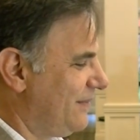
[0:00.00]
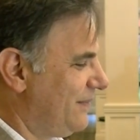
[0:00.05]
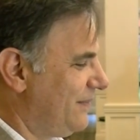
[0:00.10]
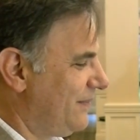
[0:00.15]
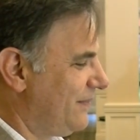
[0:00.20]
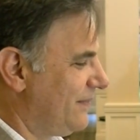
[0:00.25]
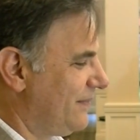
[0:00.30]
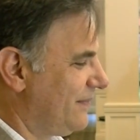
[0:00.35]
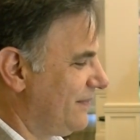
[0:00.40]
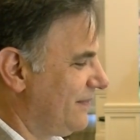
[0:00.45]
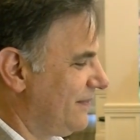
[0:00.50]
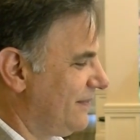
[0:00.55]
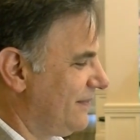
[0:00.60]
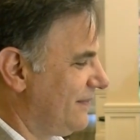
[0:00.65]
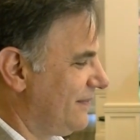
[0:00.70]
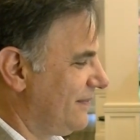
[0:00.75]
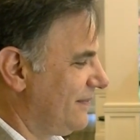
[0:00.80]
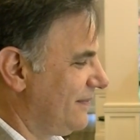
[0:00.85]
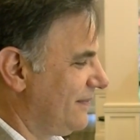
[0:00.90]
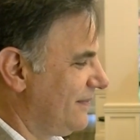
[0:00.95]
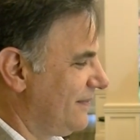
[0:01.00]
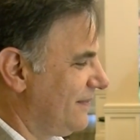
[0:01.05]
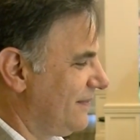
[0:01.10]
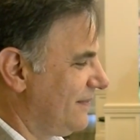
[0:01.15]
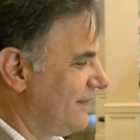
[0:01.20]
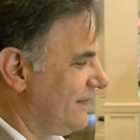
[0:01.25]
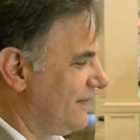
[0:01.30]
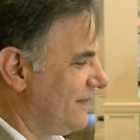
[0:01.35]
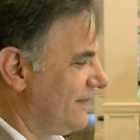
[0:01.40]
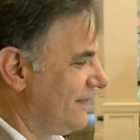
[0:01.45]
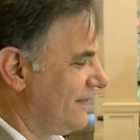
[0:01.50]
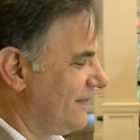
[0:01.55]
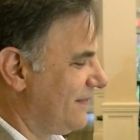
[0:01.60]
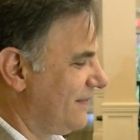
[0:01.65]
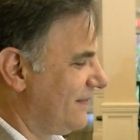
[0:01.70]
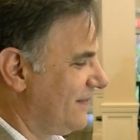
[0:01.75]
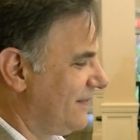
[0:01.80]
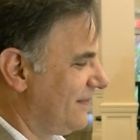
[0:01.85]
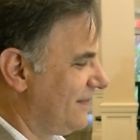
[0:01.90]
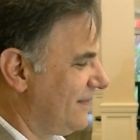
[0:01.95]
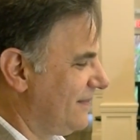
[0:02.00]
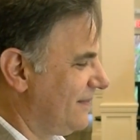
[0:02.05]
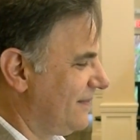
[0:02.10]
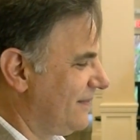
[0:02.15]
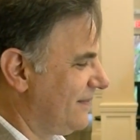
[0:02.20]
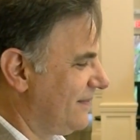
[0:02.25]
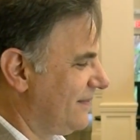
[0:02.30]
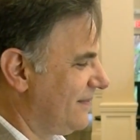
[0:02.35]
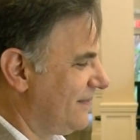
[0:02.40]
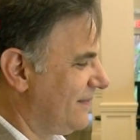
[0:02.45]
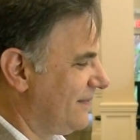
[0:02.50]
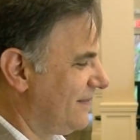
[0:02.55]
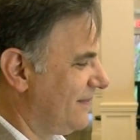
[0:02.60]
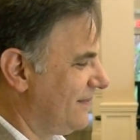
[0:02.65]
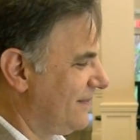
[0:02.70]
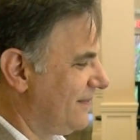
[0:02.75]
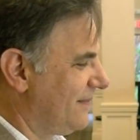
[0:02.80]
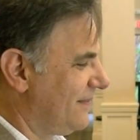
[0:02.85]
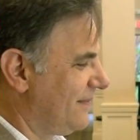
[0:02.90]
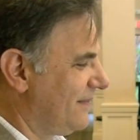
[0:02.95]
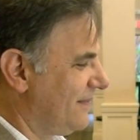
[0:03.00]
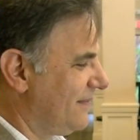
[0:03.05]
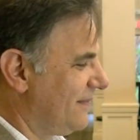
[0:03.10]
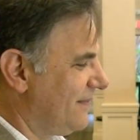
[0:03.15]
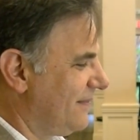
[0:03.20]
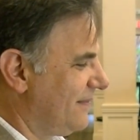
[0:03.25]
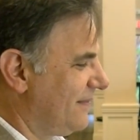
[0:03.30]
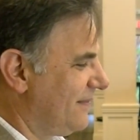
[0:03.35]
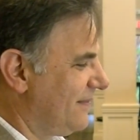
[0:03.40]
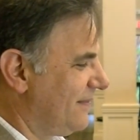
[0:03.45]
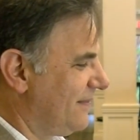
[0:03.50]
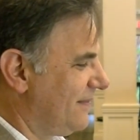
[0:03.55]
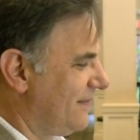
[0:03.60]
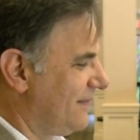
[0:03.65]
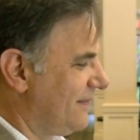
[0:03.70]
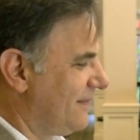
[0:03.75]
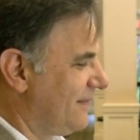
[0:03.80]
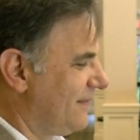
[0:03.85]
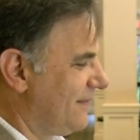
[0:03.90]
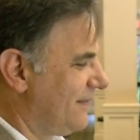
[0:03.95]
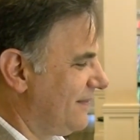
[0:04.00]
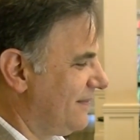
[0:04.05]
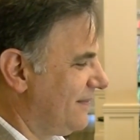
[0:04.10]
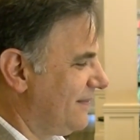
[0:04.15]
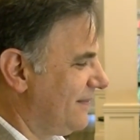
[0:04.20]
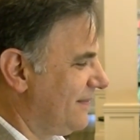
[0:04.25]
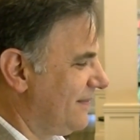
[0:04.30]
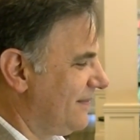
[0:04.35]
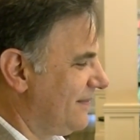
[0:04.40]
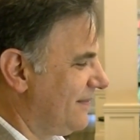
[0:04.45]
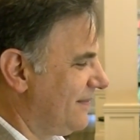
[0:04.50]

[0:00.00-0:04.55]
This person isn't speaking.